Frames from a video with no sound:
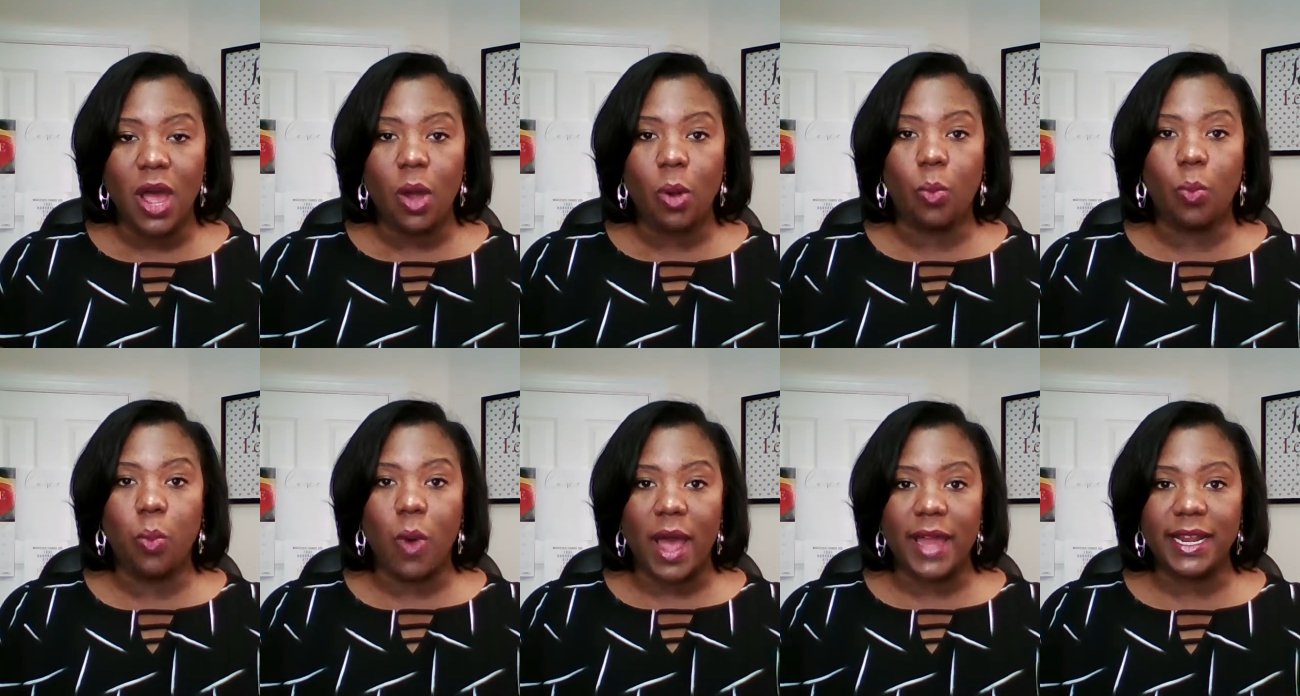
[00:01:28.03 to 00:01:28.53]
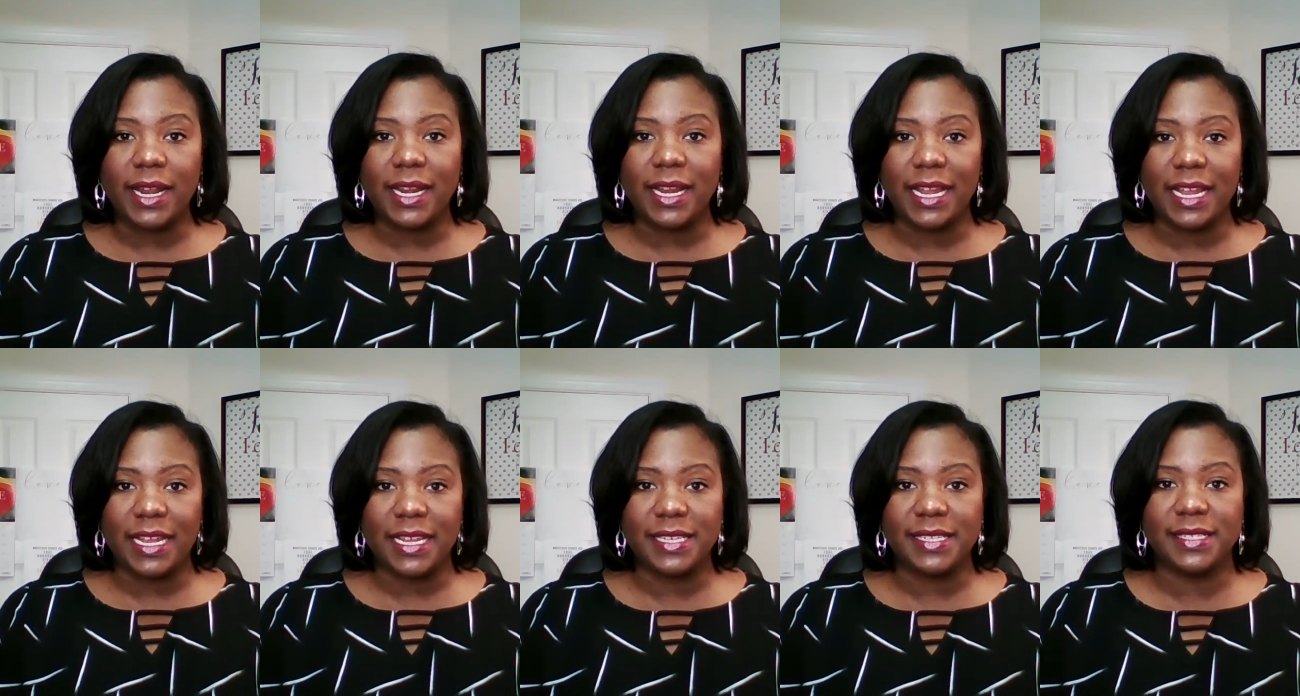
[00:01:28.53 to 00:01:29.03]
what it
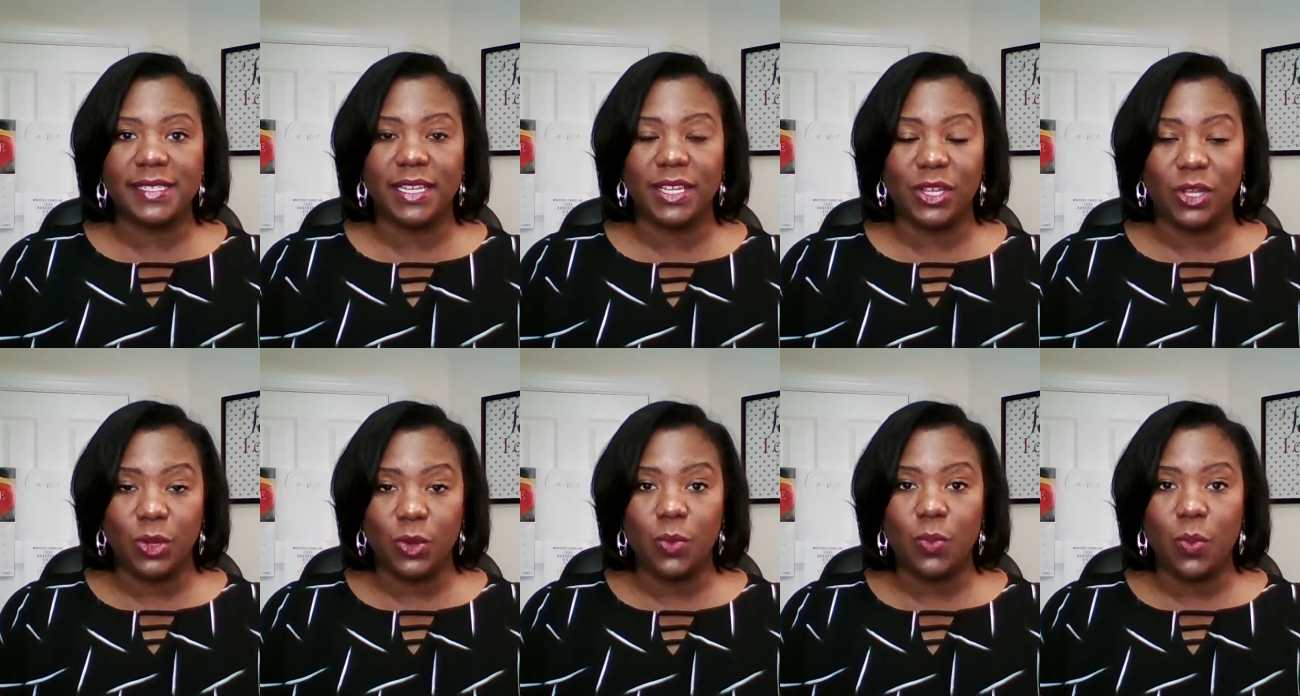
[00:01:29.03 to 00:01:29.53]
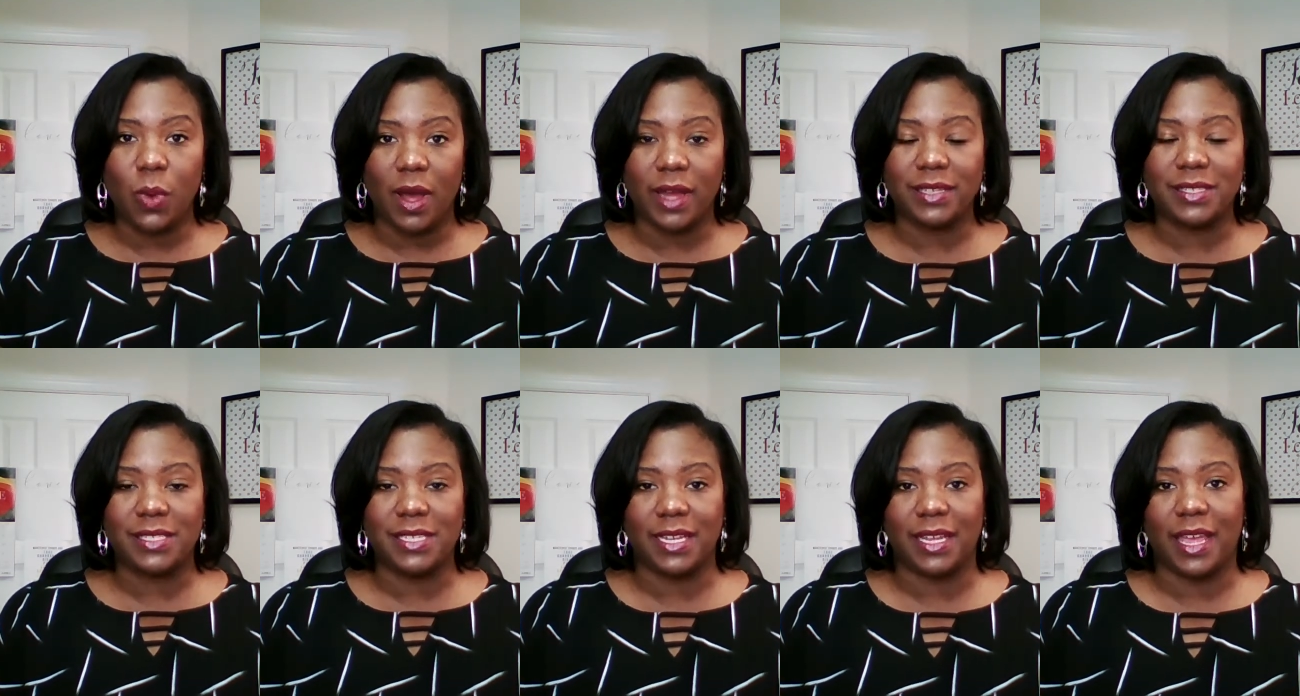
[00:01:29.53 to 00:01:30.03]
is you
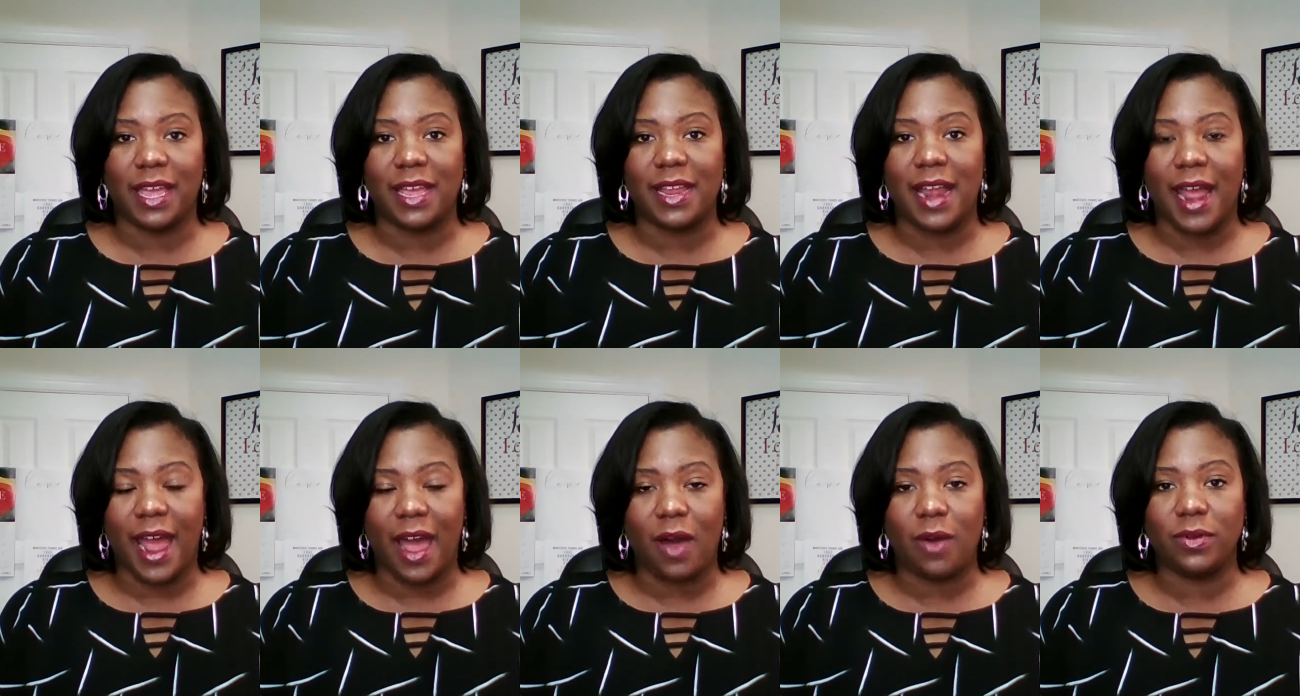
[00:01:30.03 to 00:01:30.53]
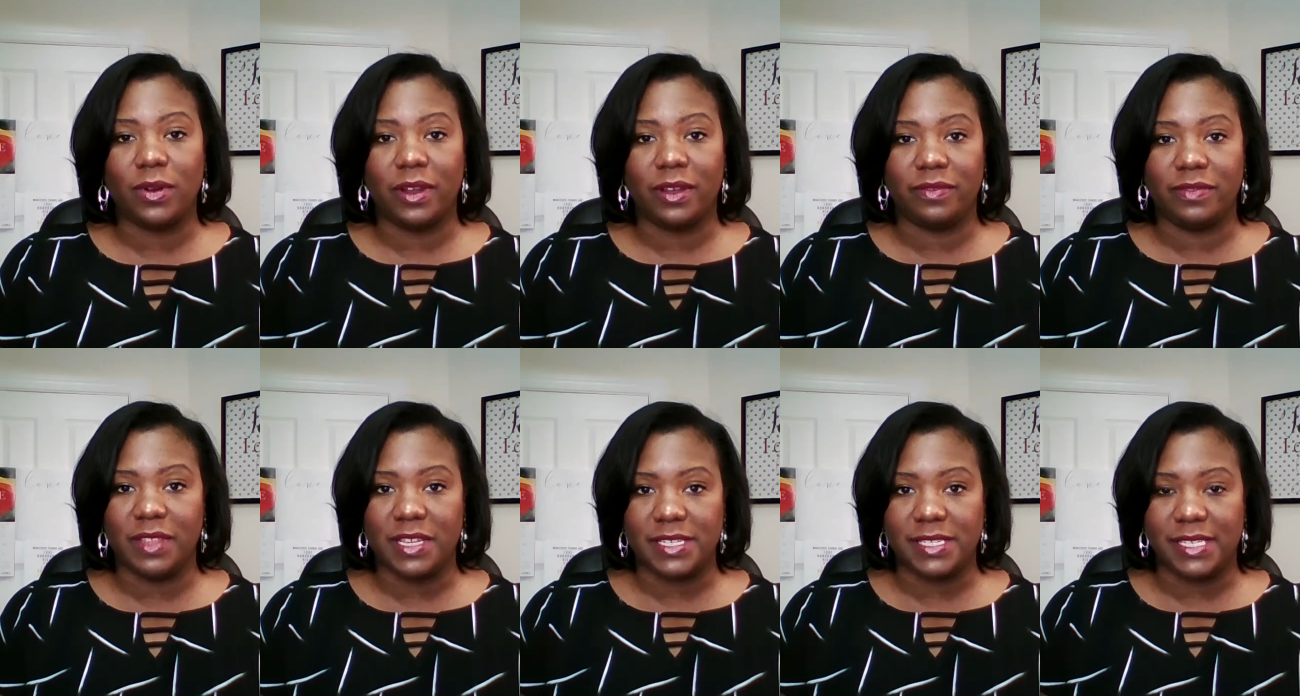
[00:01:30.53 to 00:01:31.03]
want to get out
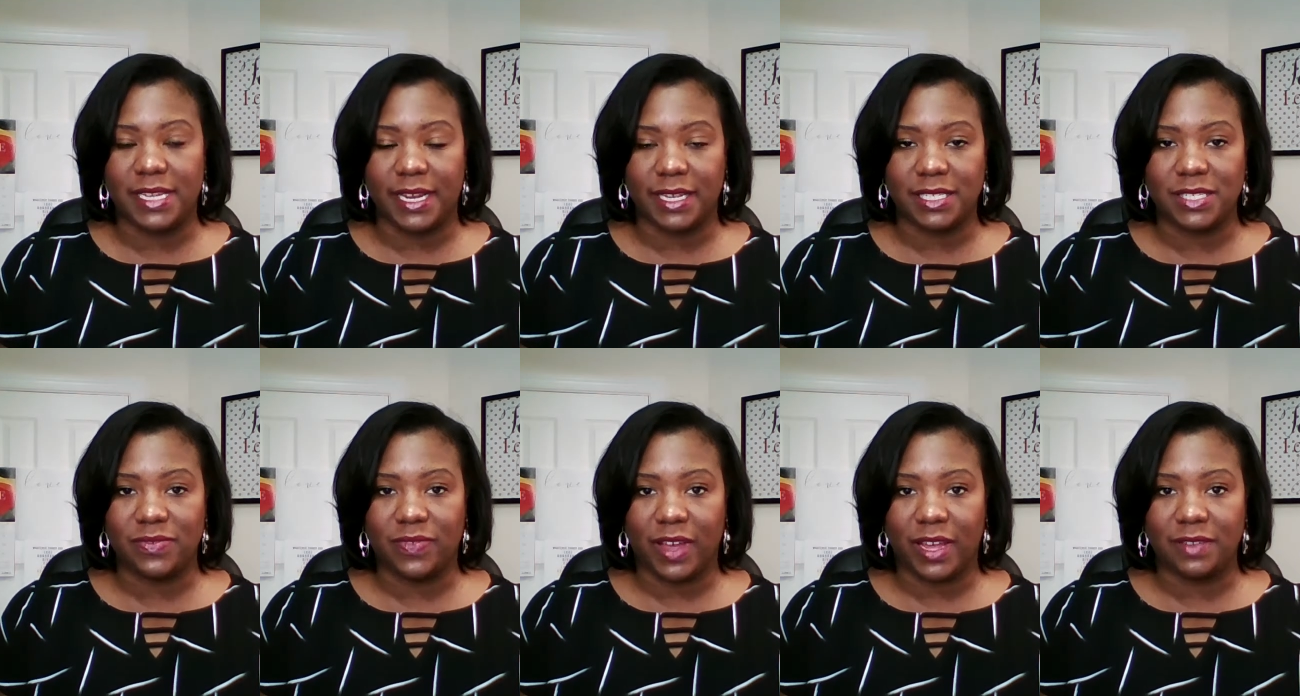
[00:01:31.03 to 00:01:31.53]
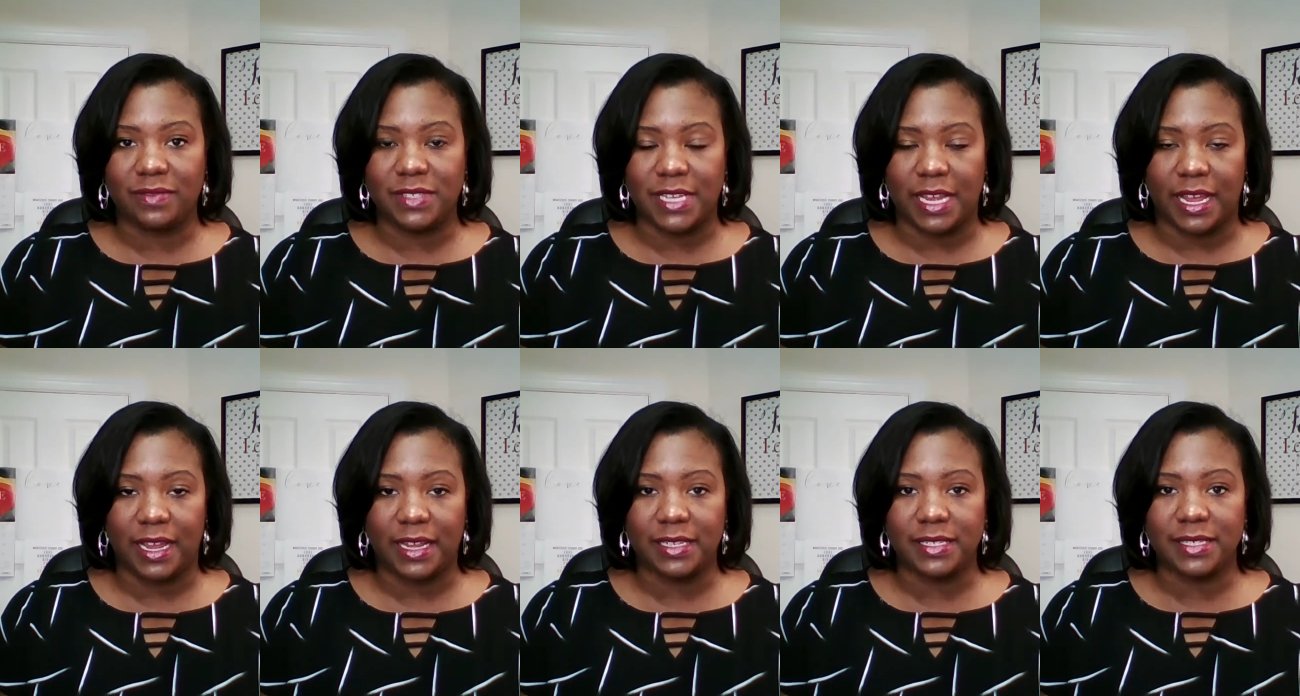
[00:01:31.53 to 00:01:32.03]
of these next five
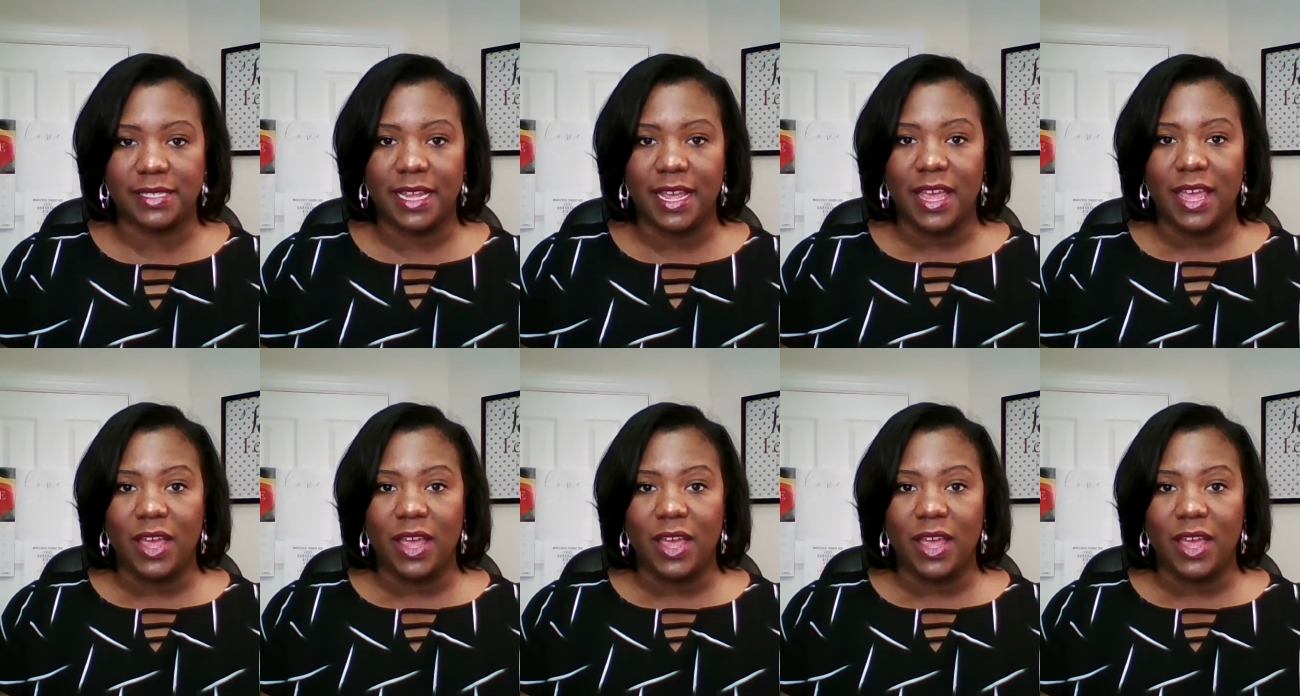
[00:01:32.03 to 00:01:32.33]
days.